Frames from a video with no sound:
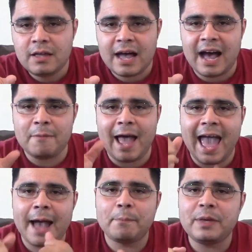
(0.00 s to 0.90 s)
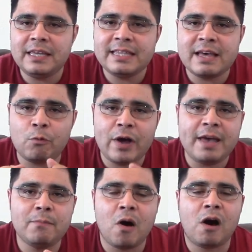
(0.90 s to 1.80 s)
I'm happy the way
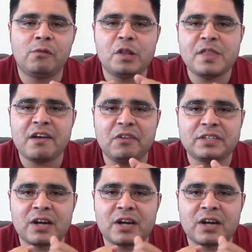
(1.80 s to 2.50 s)
Marvel and Netflix